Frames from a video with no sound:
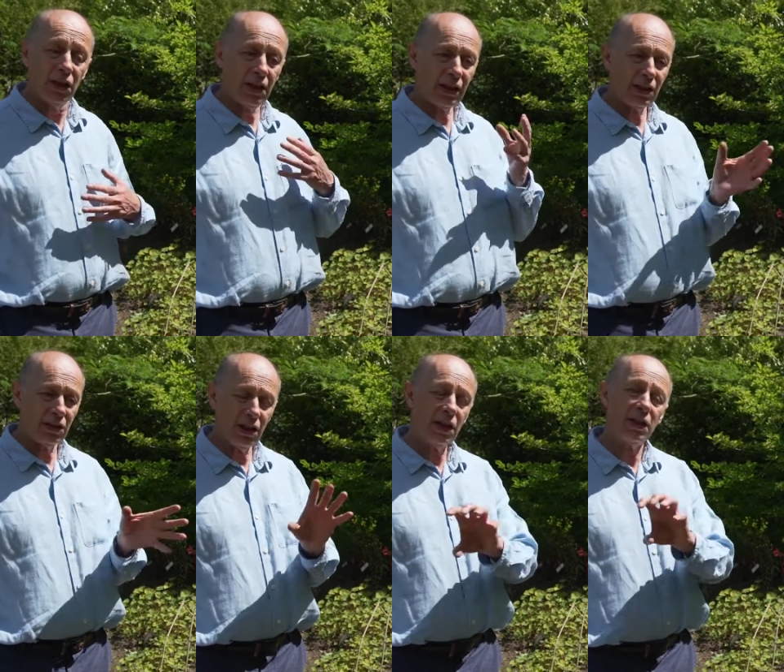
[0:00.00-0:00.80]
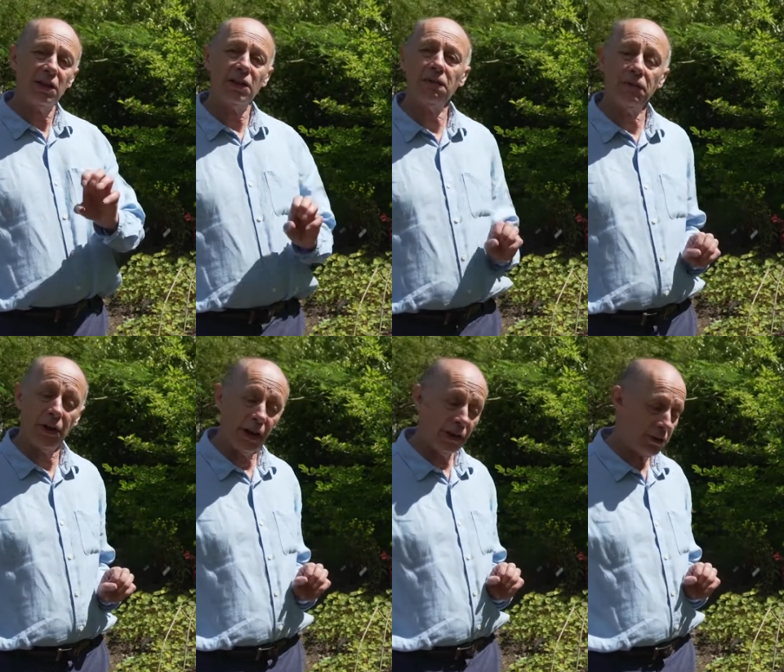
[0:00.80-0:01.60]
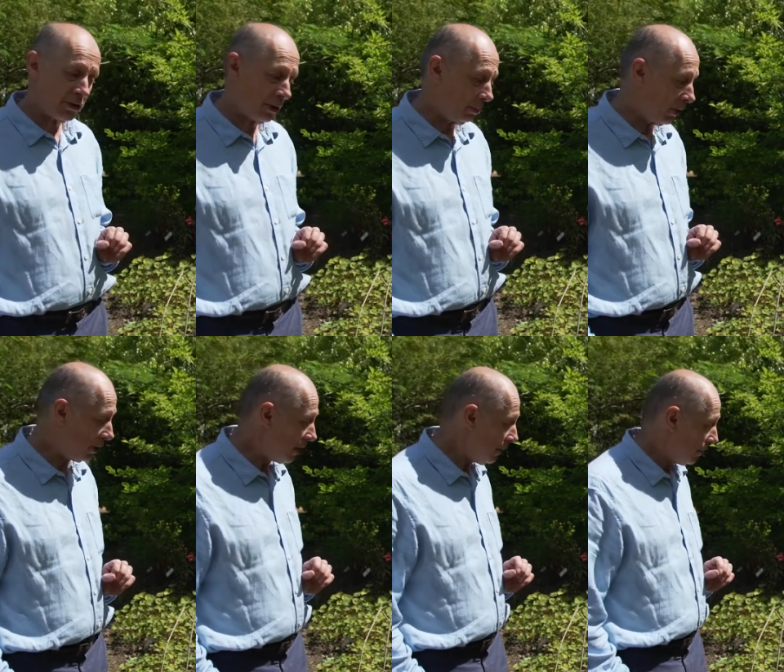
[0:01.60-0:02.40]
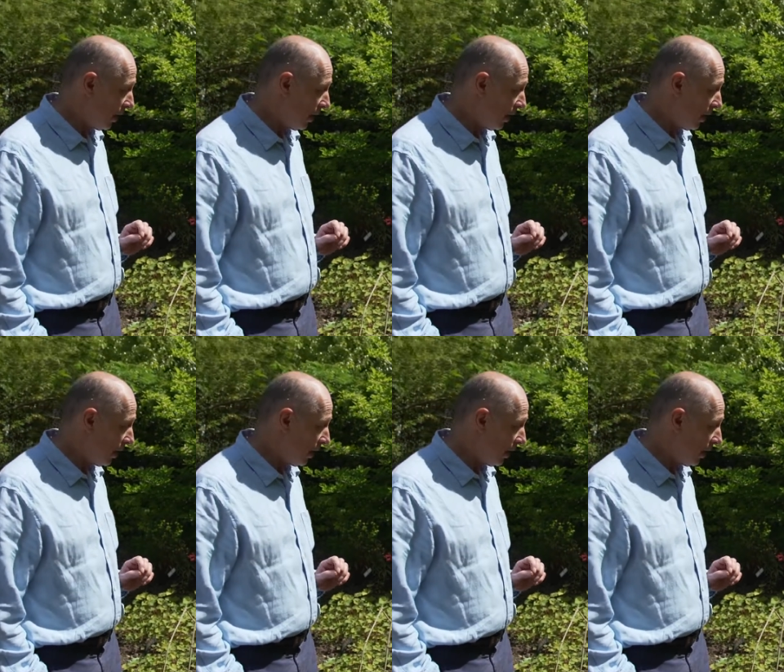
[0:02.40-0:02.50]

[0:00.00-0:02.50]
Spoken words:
They can target different areas of the body.